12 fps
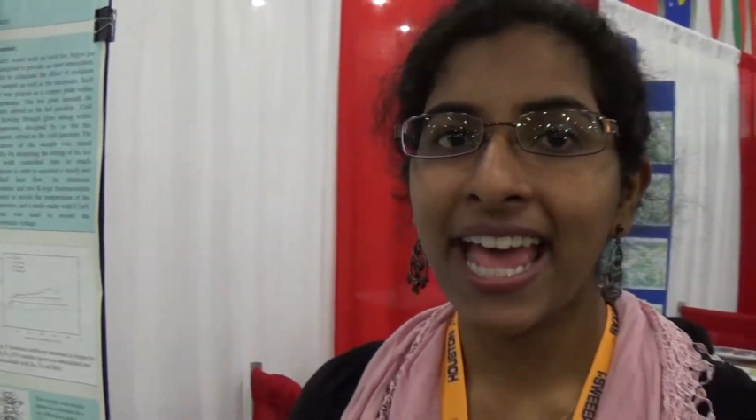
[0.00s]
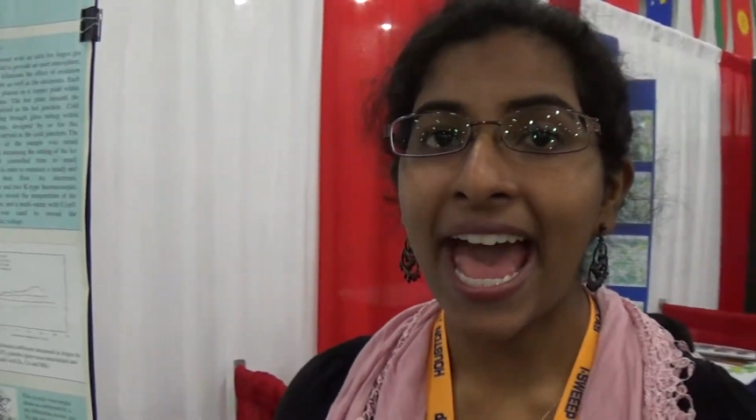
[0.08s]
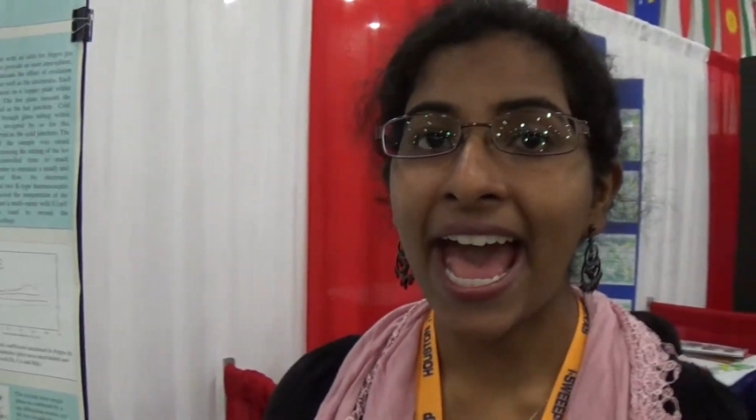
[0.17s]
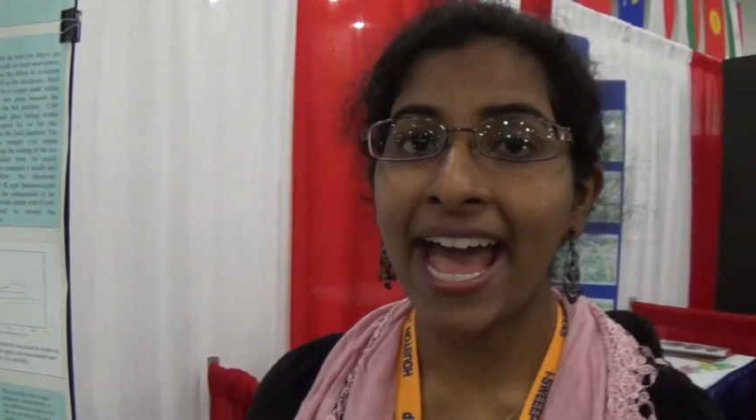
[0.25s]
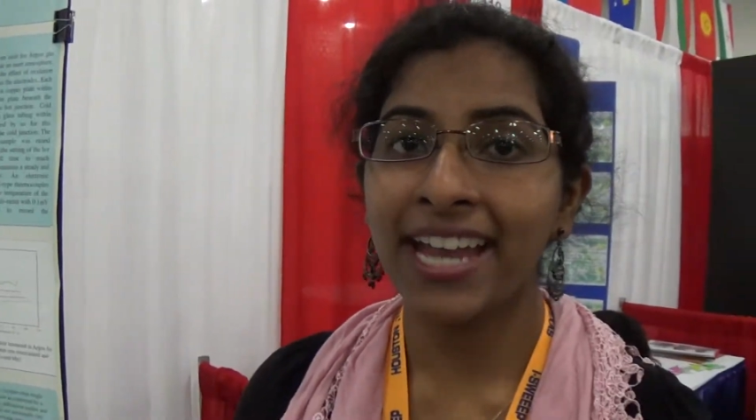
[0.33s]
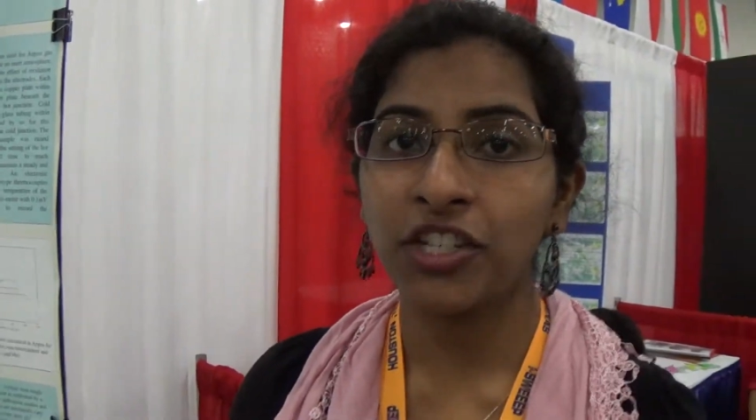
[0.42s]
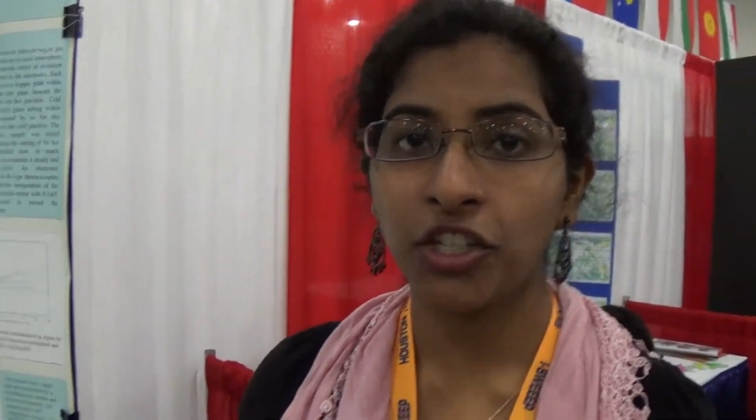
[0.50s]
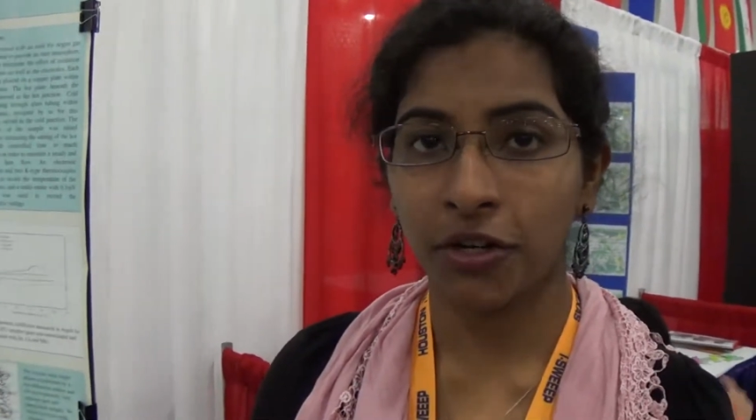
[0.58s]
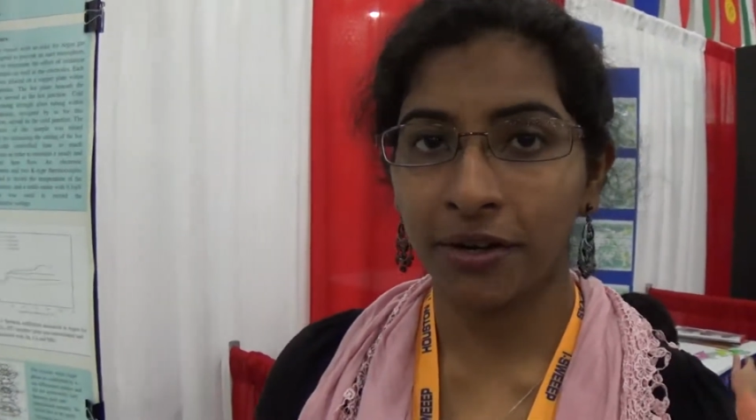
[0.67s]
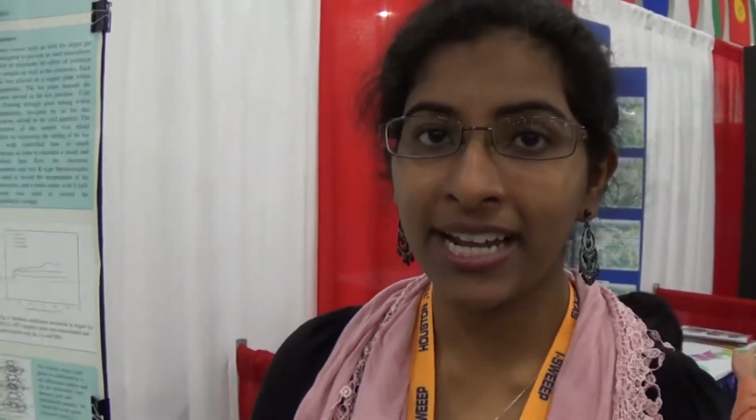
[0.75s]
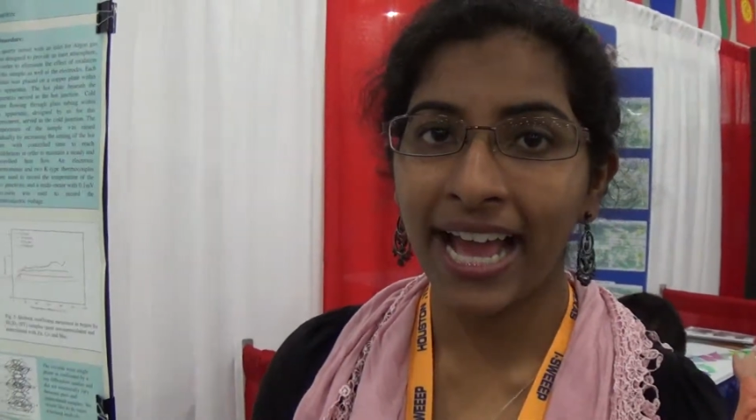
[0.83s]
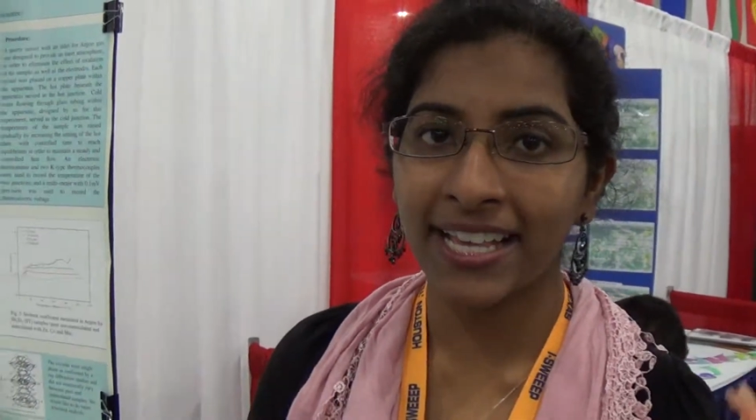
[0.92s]
at
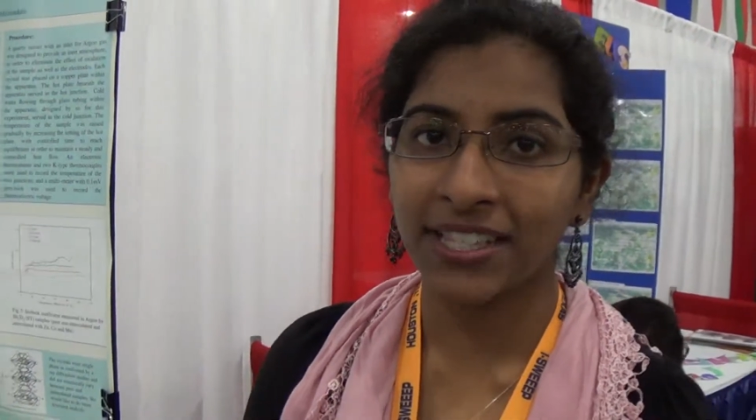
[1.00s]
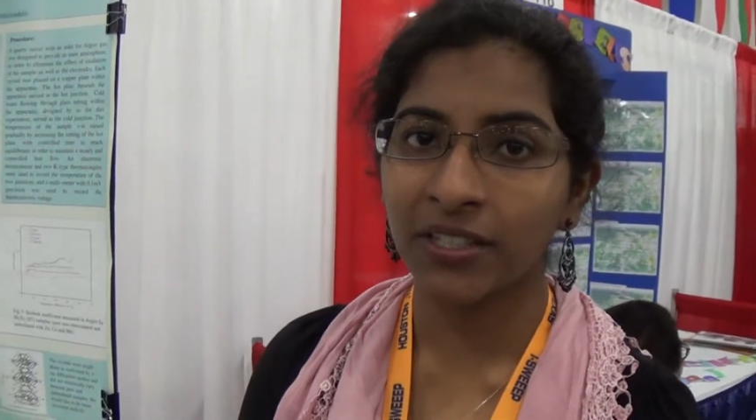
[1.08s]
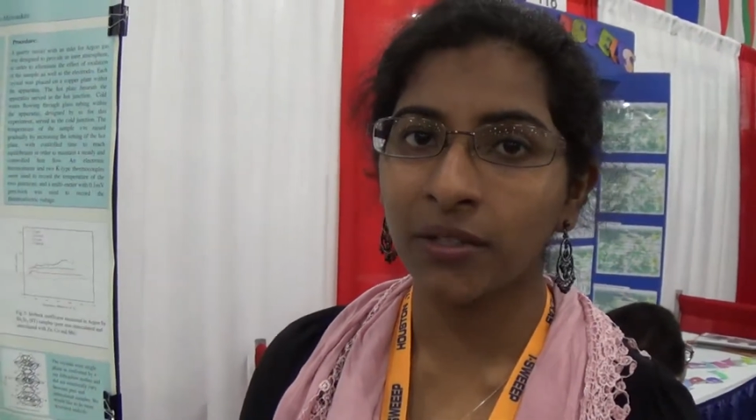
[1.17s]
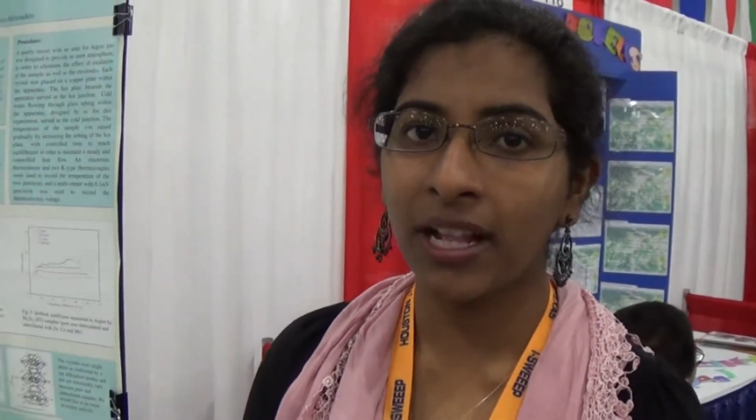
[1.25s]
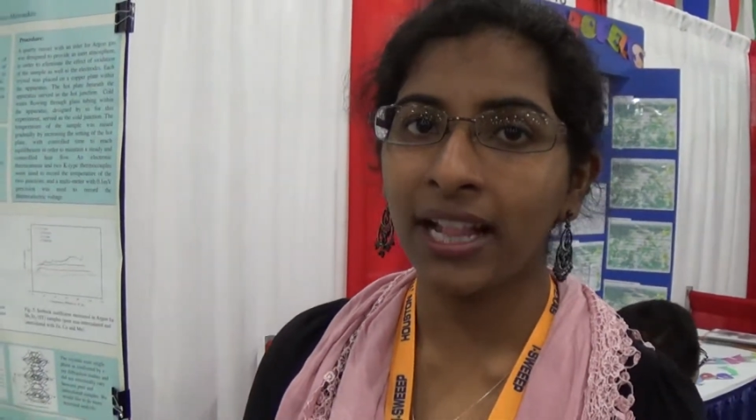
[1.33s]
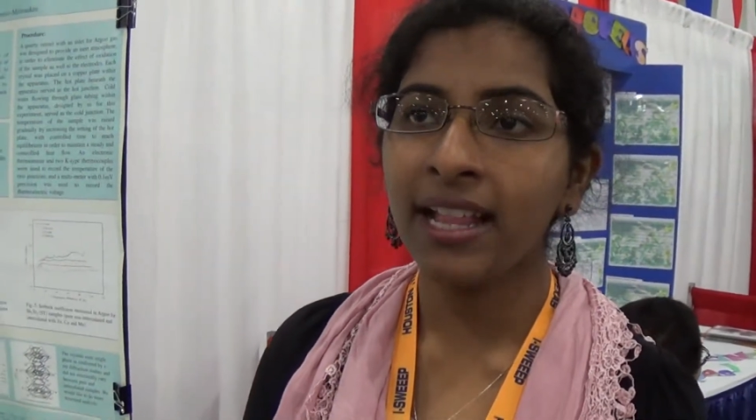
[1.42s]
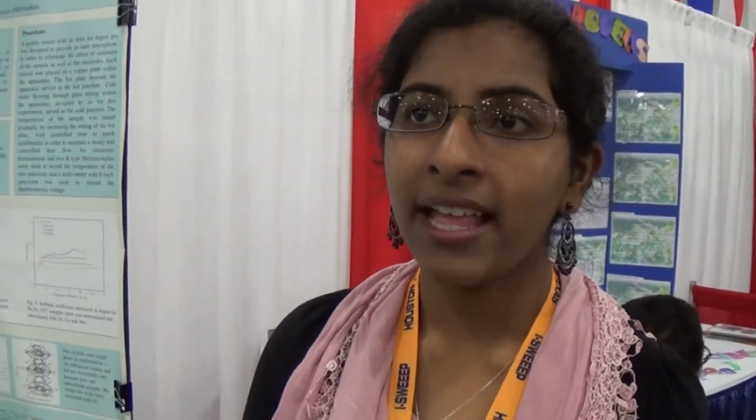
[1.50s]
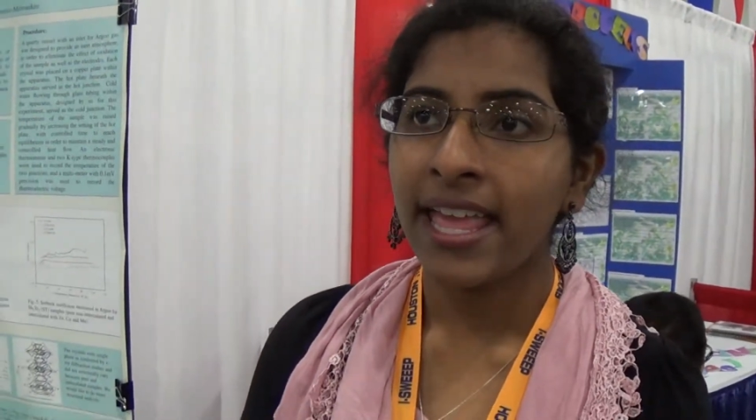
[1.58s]
Shorewood High School